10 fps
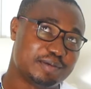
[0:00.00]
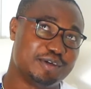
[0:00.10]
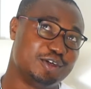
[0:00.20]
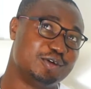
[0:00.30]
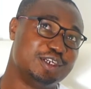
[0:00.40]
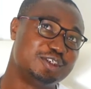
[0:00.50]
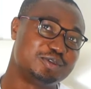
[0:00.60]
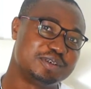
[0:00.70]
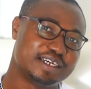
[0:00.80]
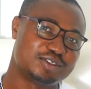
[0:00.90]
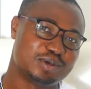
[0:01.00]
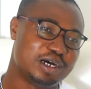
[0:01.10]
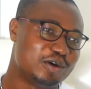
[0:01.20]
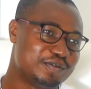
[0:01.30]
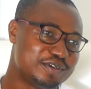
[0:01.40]
mean, you don't need to get to
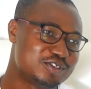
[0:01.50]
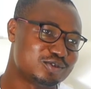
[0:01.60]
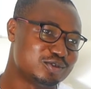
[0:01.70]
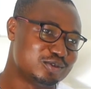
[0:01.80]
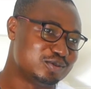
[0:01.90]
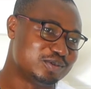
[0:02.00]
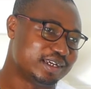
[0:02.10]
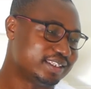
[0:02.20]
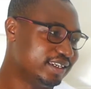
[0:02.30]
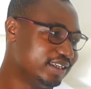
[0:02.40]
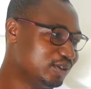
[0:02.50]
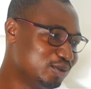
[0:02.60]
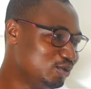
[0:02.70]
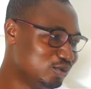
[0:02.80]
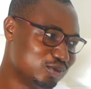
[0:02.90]
our office to get a deal
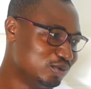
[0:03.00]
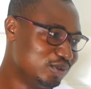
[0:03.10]
through.